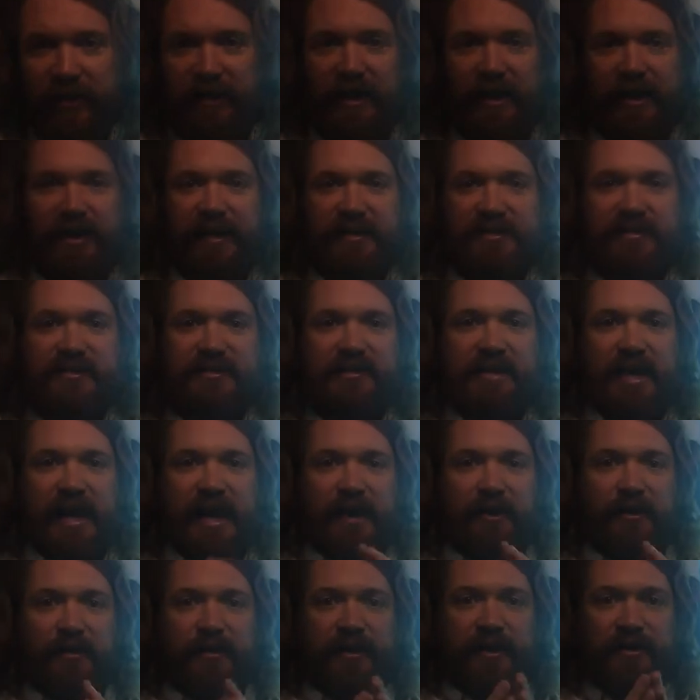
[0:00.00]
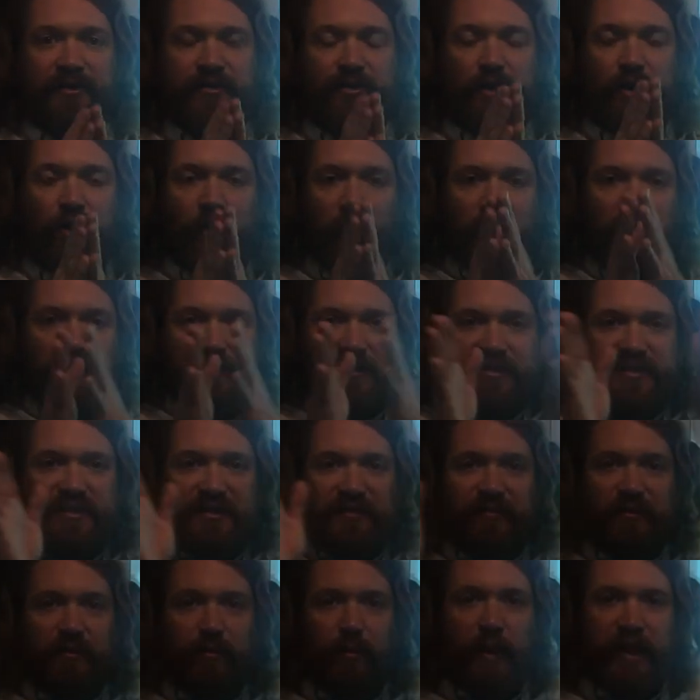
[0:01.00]
light is scattered into all of its
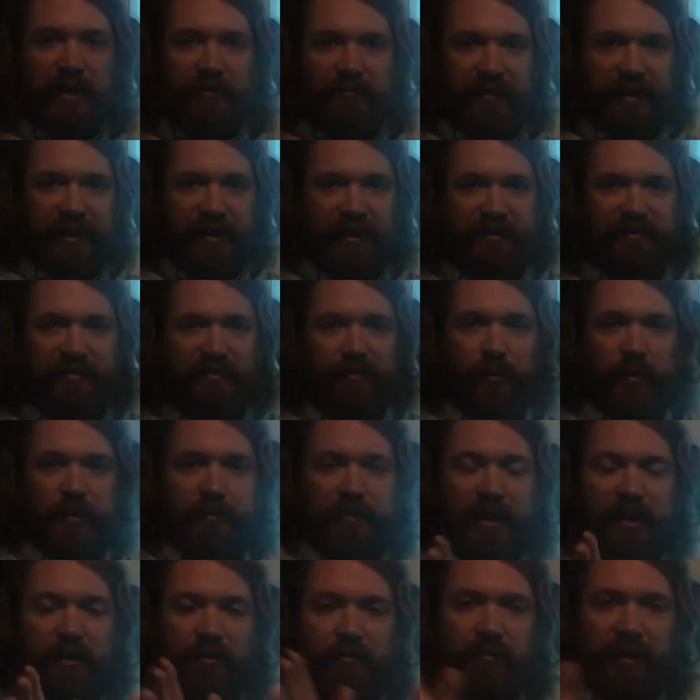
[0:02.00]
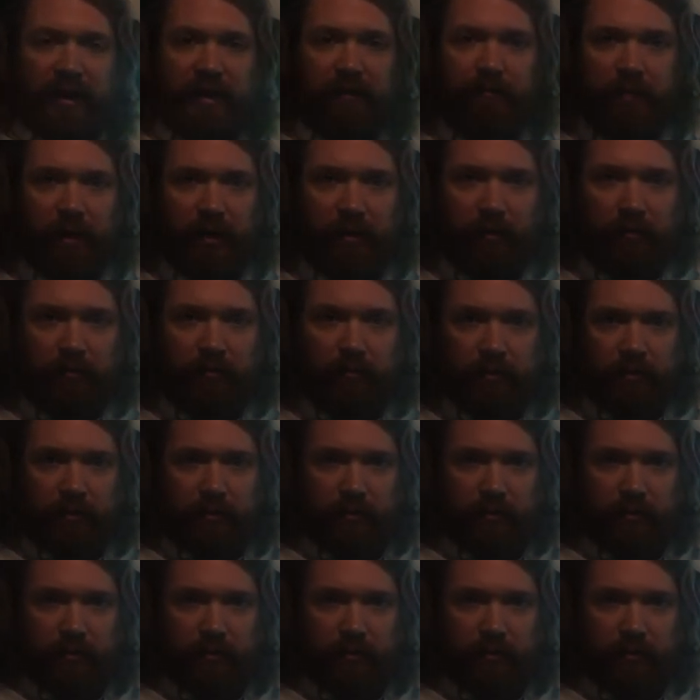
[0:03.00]
different wavelengths. We make a rainbow.